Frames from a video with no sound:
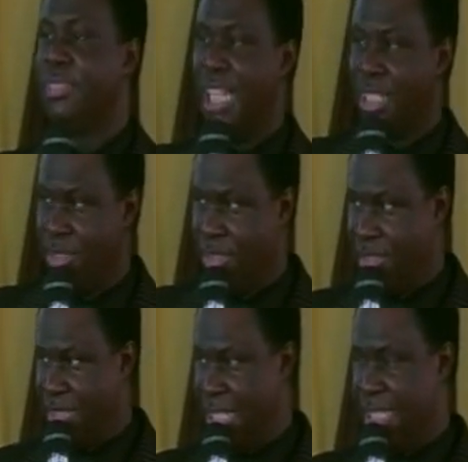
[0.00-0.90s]
As you
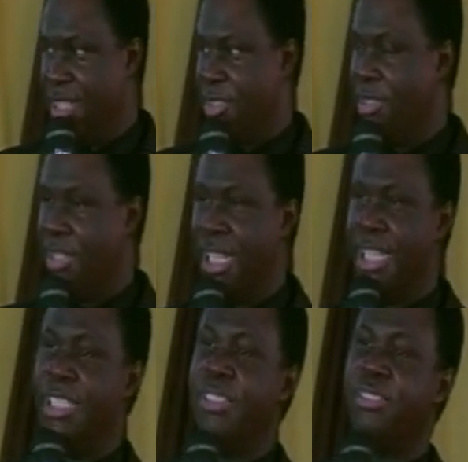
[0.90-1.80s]
stretch out your
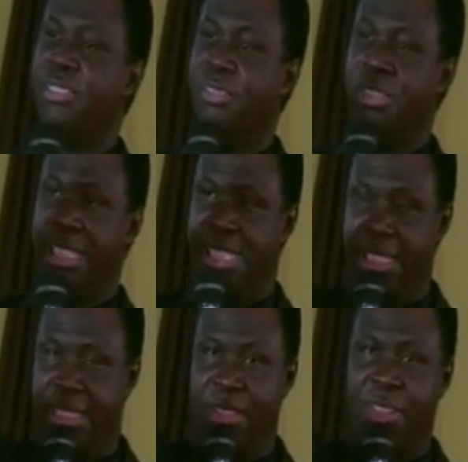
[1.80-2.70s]
hand to reach
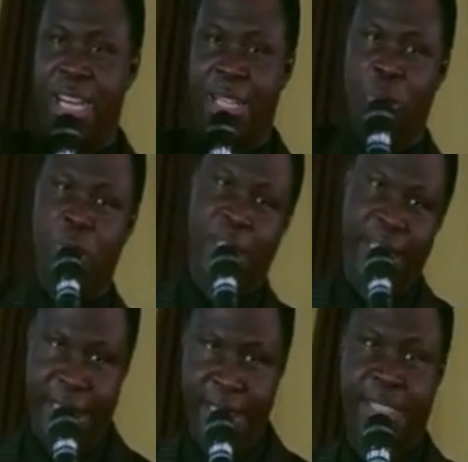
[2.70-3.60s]
it, your hand will
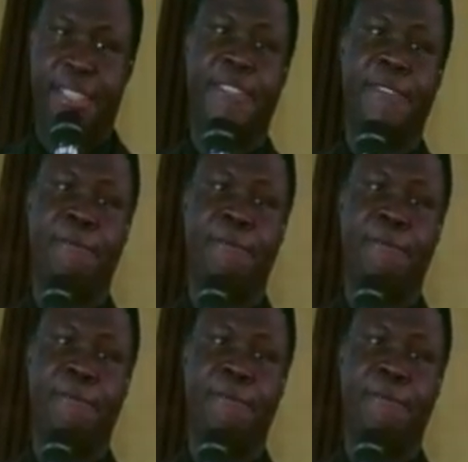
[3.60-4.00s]
reach it.